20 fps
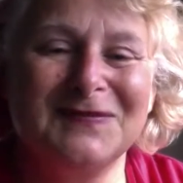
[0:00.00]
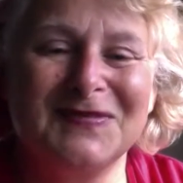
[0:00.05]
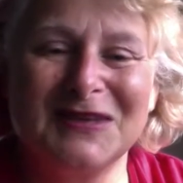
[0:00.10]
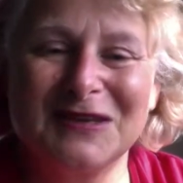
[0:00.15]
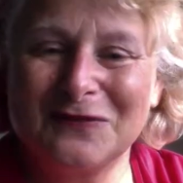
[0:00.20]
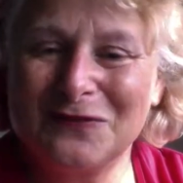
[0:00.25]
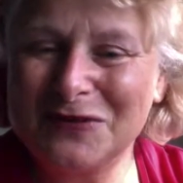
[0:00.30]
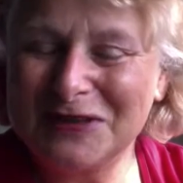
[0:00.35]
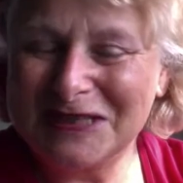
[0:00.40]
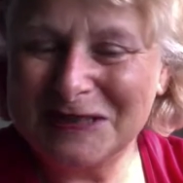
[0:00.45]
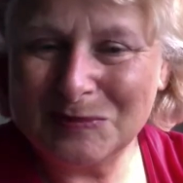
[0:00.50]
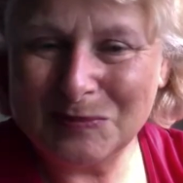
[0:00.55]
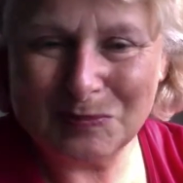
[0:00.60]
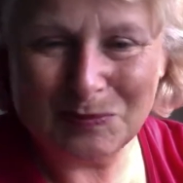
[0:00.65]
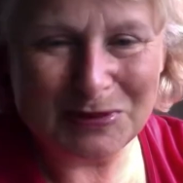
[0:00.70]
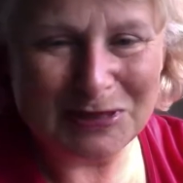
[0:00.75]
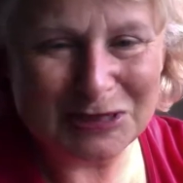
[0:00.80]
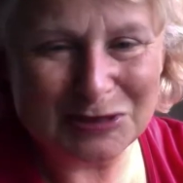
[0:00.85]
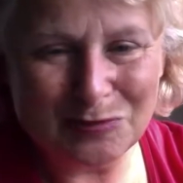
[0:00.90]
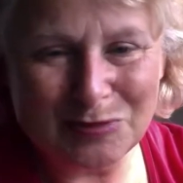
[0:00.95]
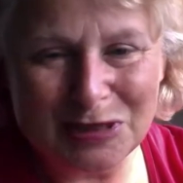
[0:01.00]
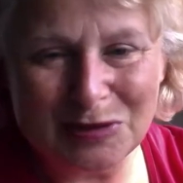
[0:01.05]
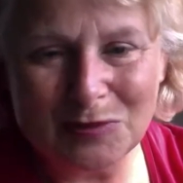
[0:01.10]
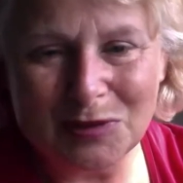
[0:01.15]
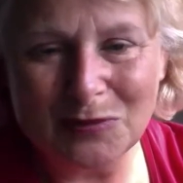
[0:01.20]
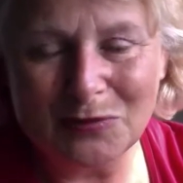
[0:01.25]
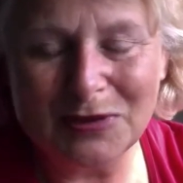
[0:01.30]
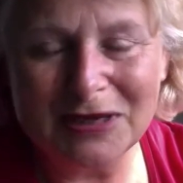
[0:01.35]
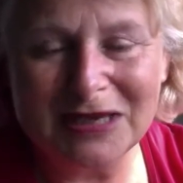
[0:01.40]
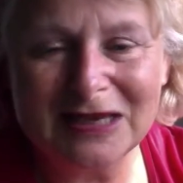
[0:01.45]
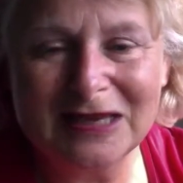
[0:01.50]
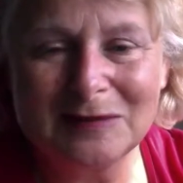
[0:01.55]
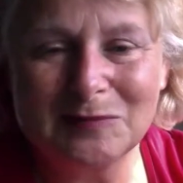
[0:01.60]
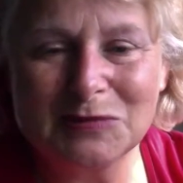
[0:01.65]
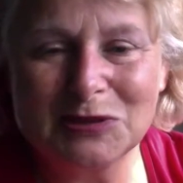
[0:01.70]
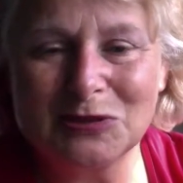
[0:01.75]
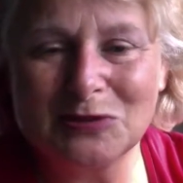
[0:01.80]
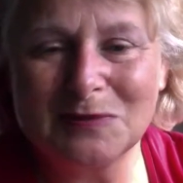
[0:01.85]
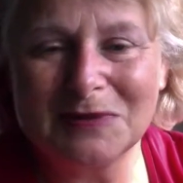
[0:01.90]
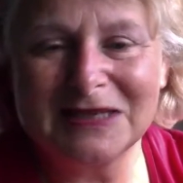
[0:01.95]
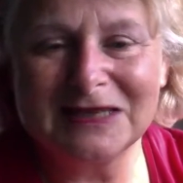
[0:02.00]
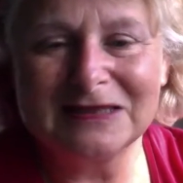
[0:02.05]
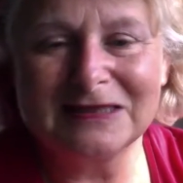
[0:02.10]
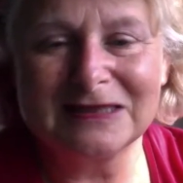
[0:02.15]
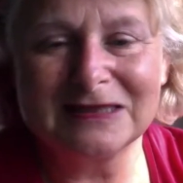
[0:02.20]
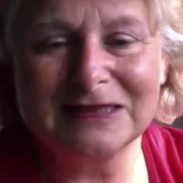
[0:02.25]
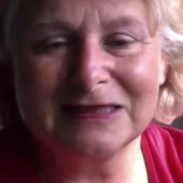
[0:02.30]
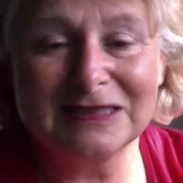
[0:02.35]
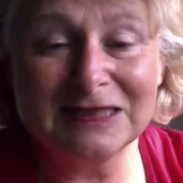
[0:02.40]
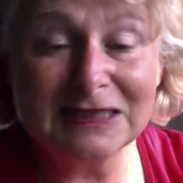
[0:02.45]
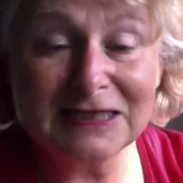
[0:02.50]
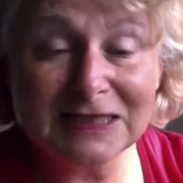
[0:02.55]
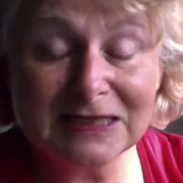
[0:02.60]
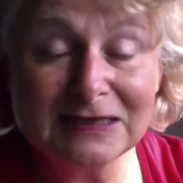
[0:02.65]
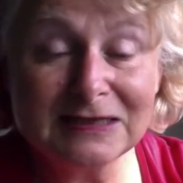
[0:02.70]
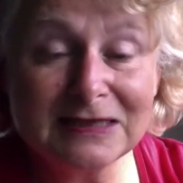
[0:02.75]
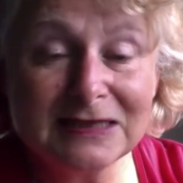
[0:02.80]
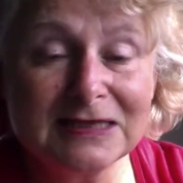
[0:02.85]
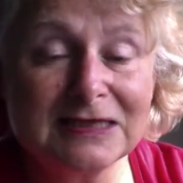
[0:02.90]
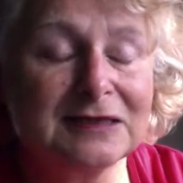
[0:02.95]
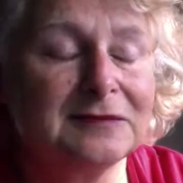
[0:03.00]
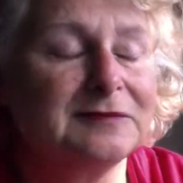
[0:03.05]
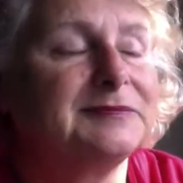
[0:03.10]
if we speak to anyone, we keep 2 meters distance.